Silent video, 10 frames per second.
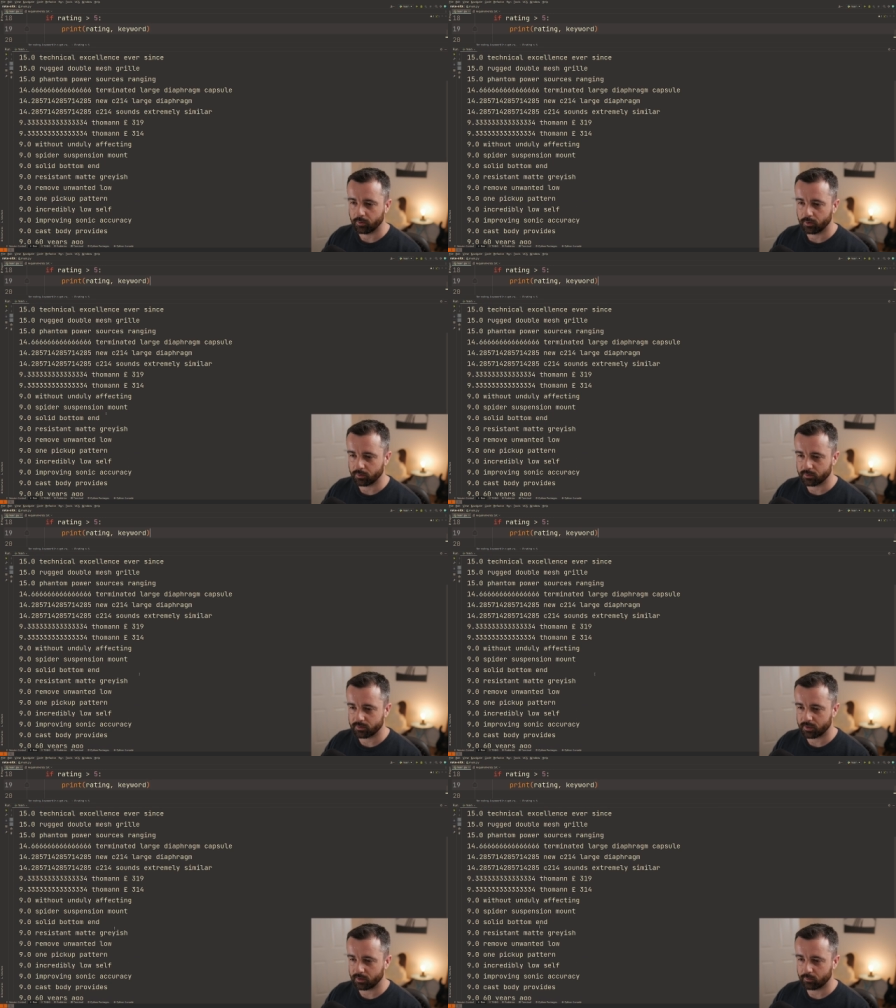But you can
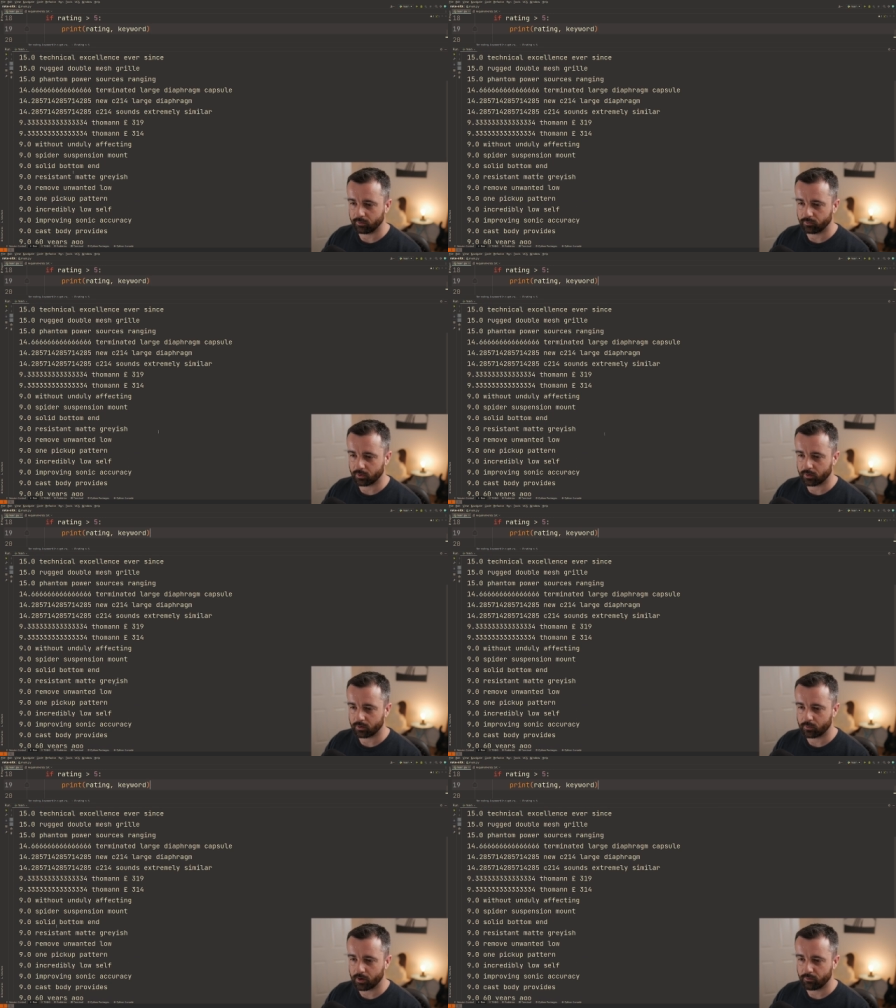see that we've
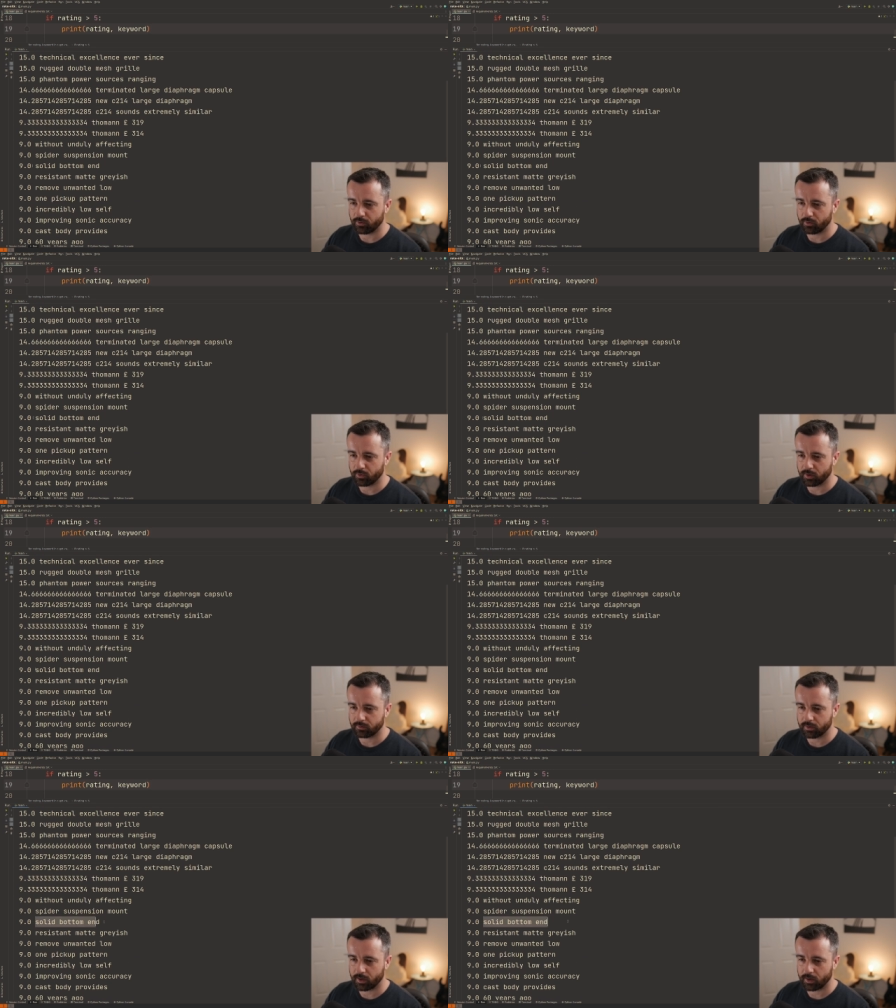got quite a few
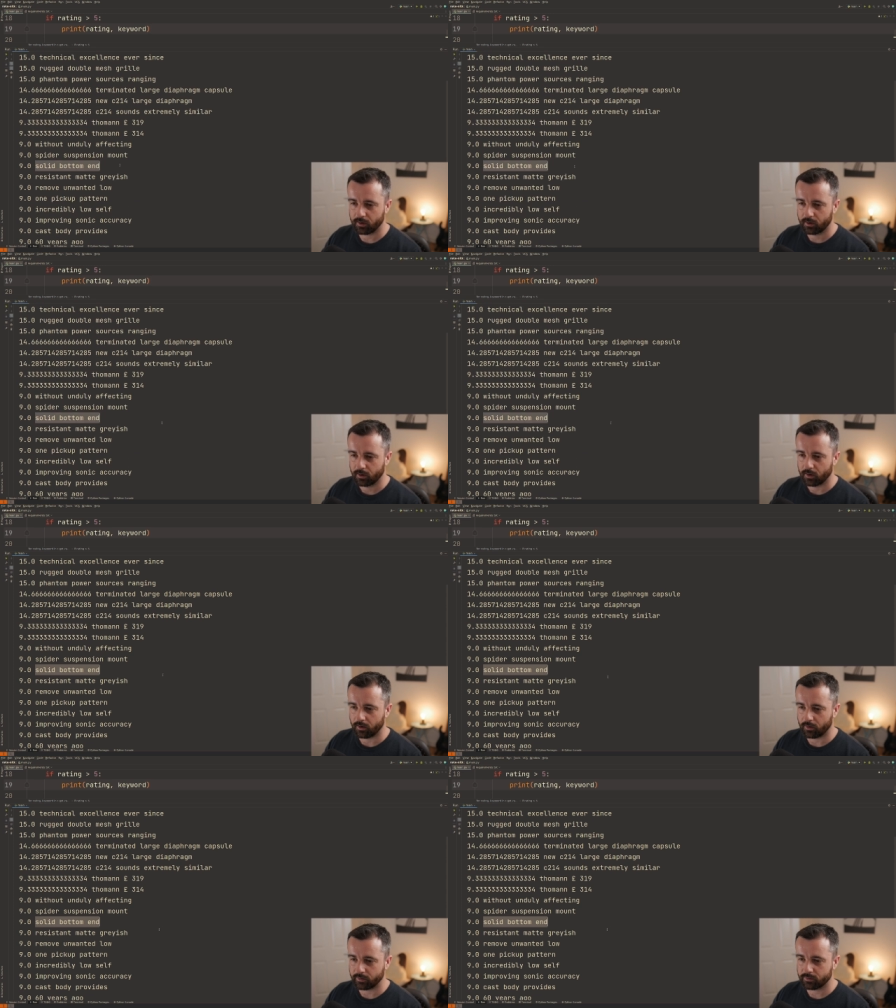things here.
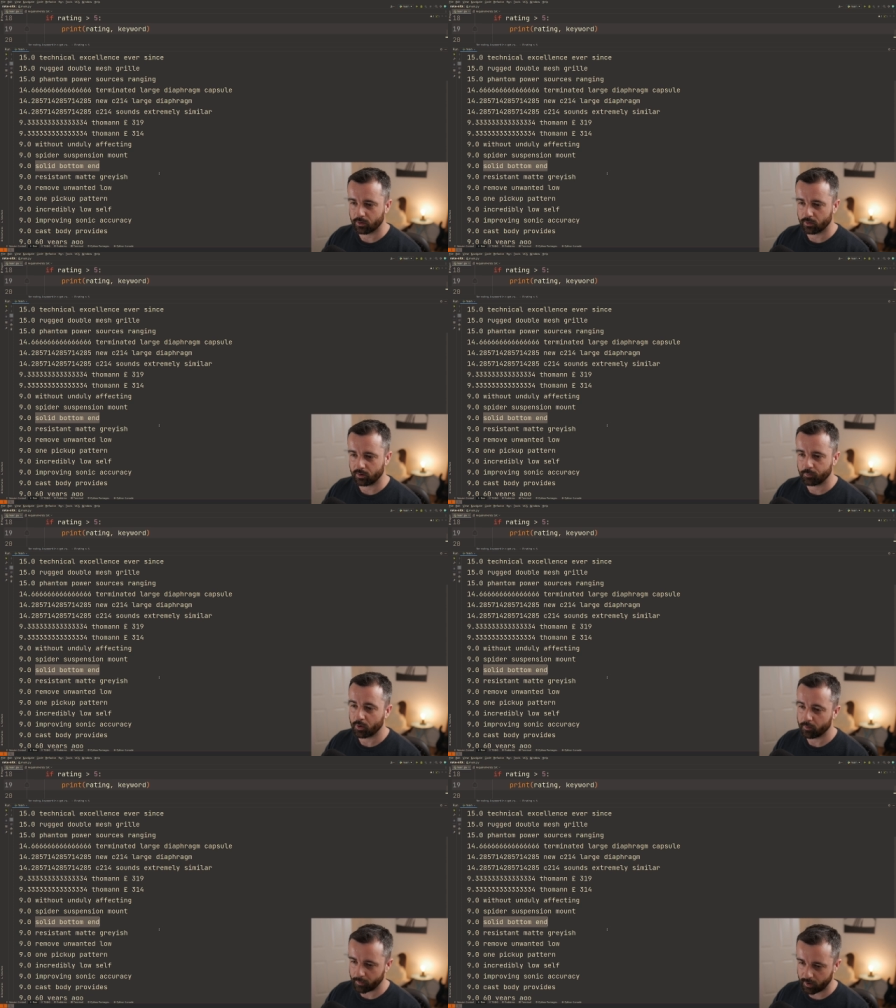A nice solid
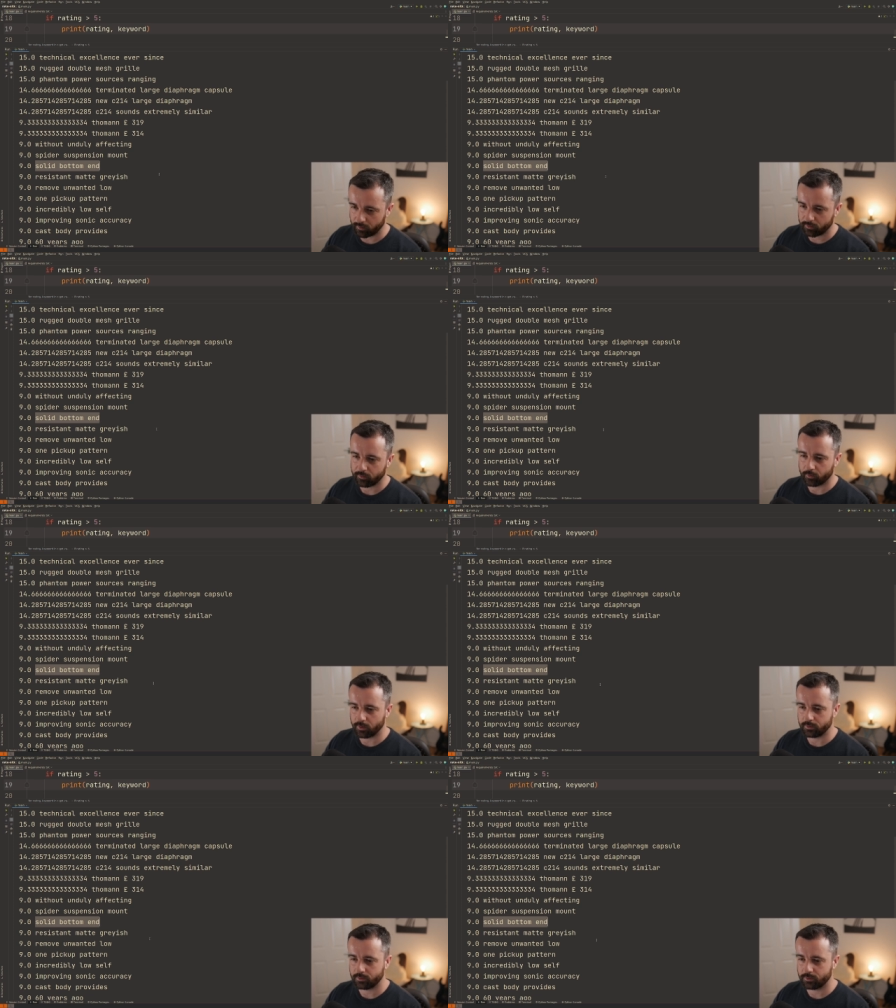bottom end,
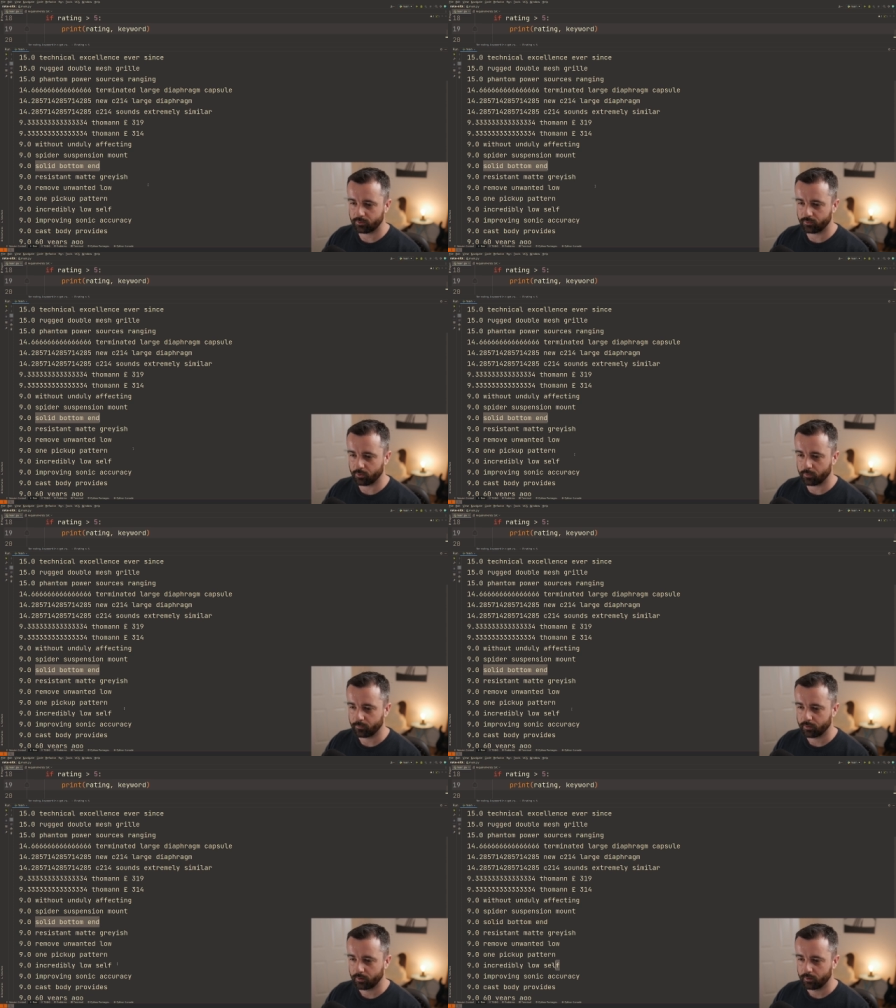always useful.